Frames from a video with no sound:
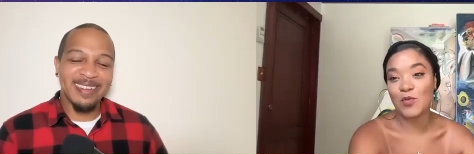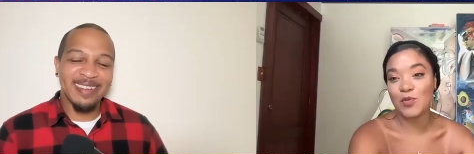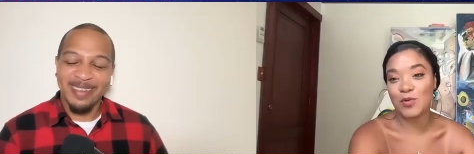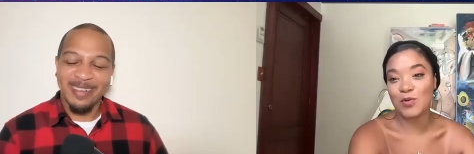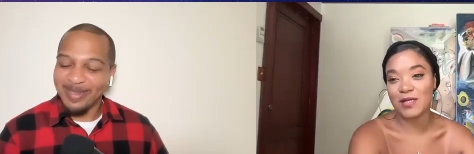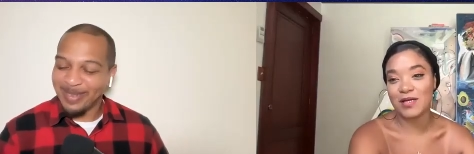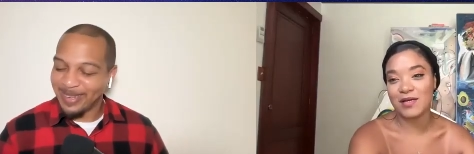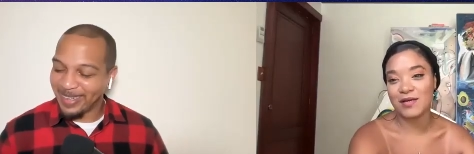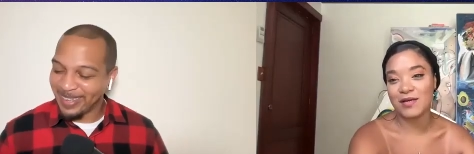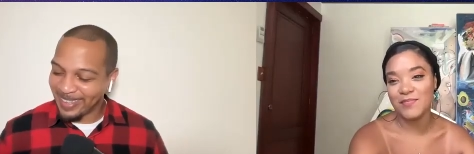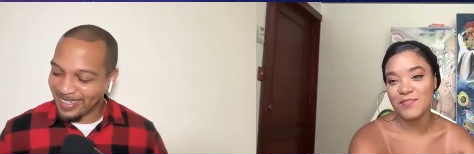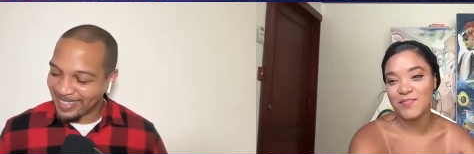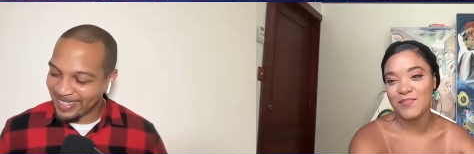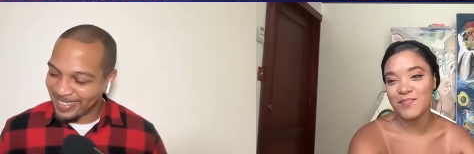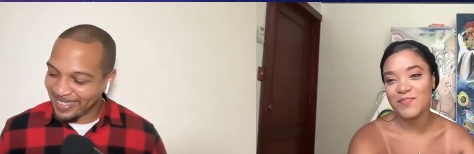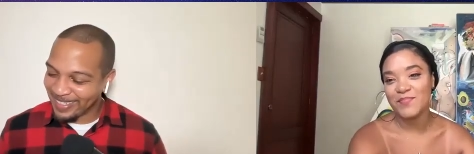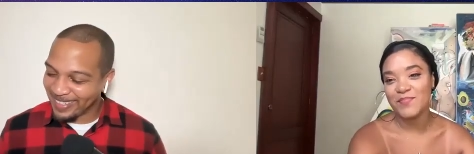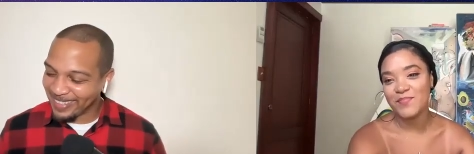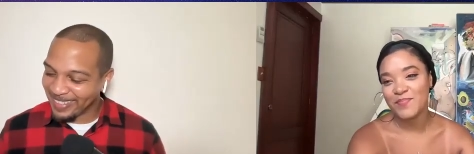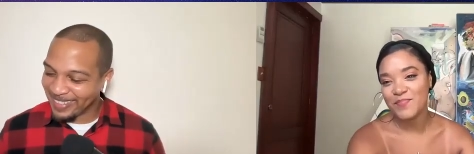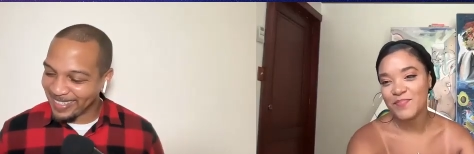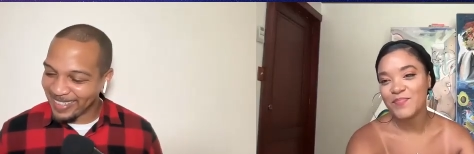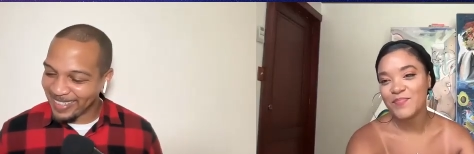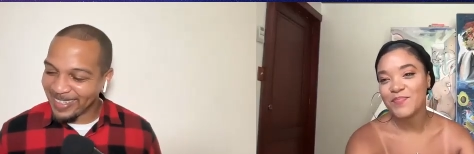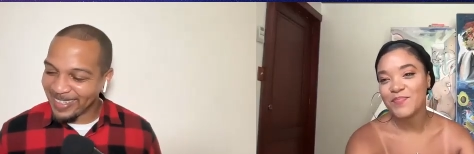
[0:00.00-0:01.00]
Speaker 1: okay.
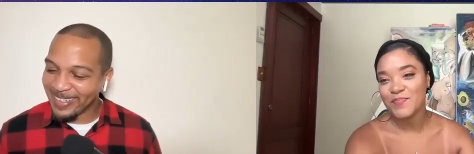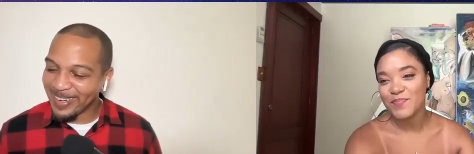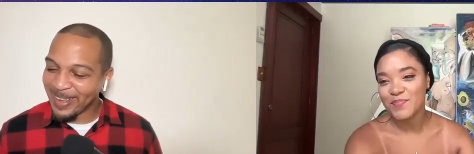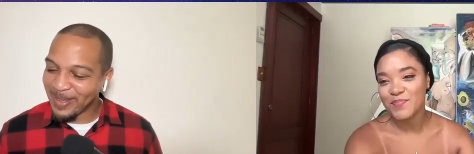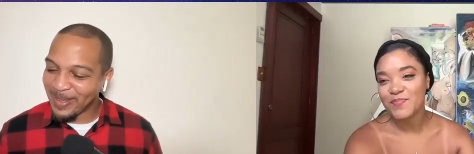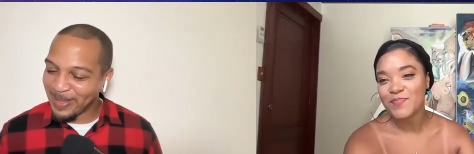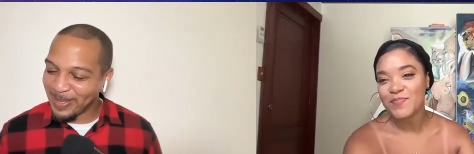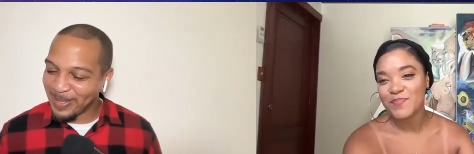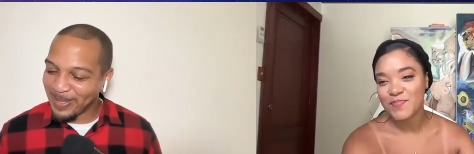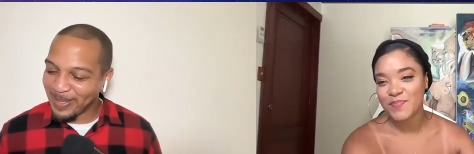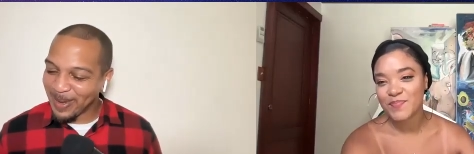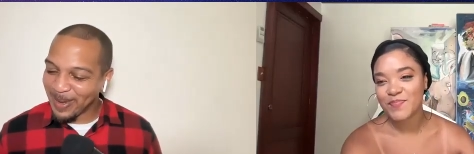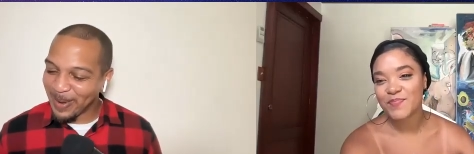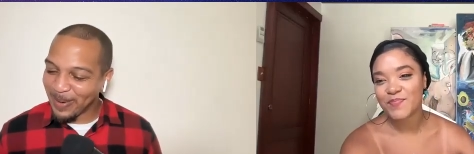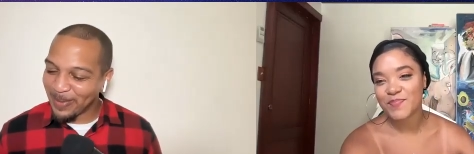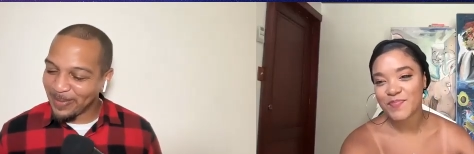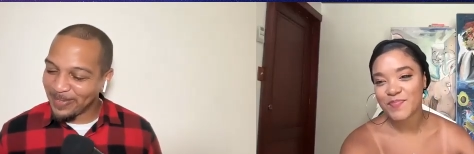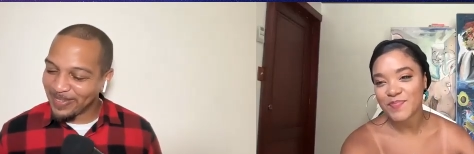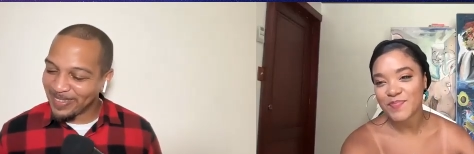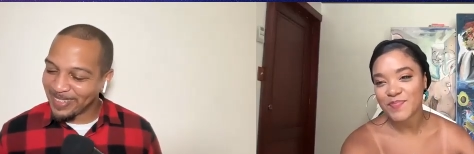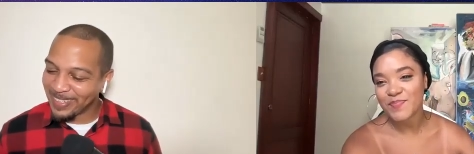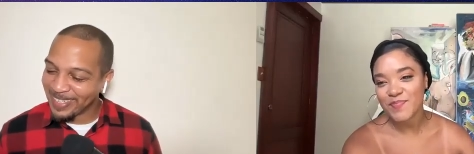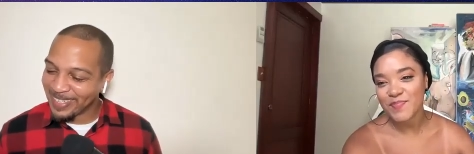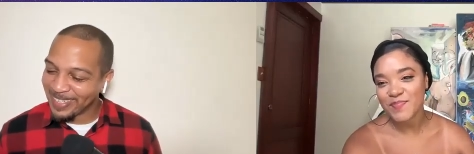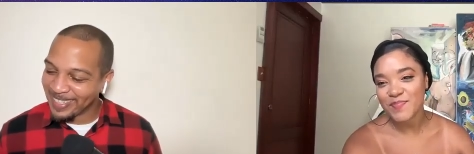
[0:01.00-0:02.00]
No, that's dope.
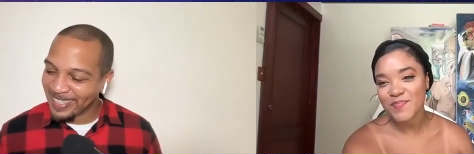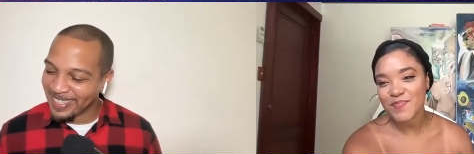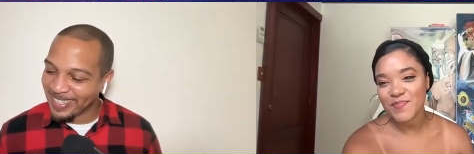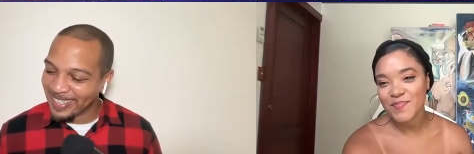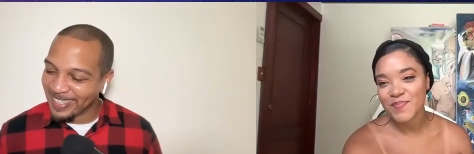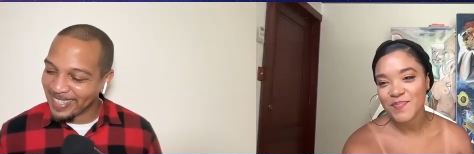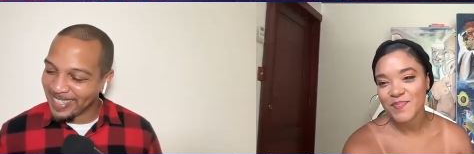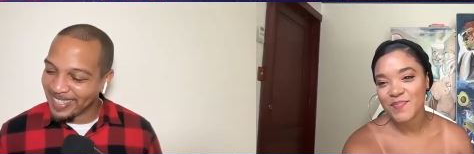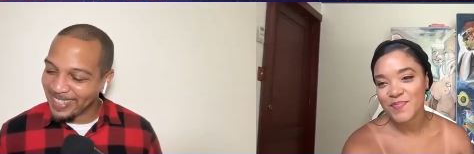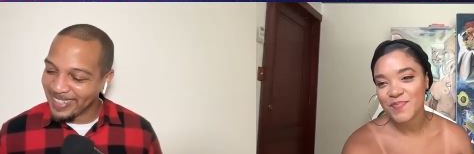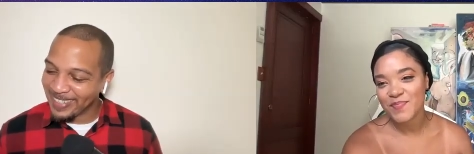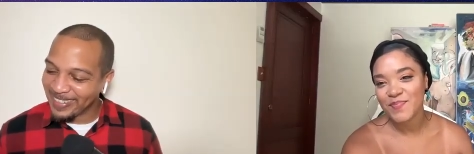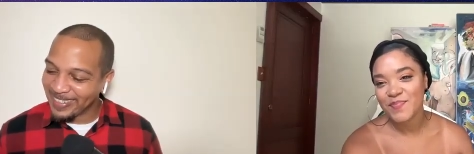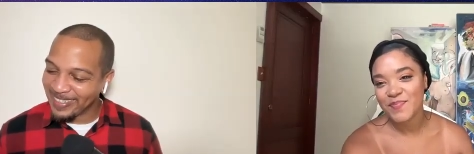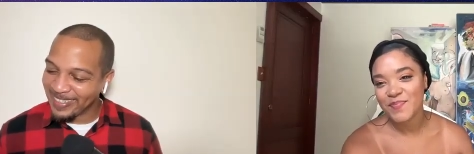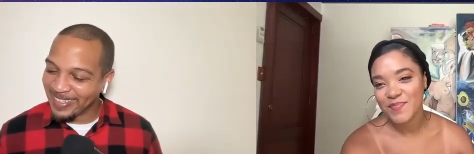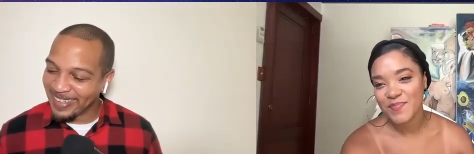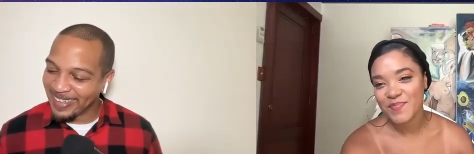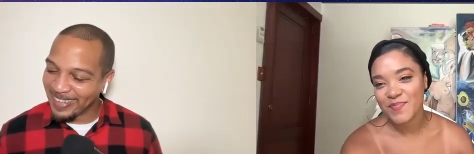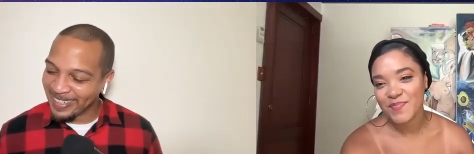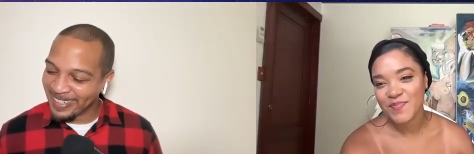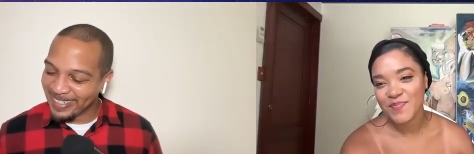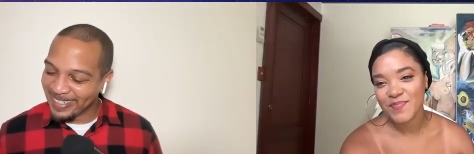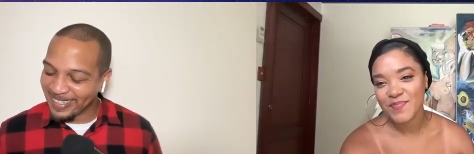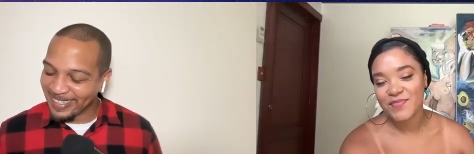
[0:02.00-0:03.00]
Okay.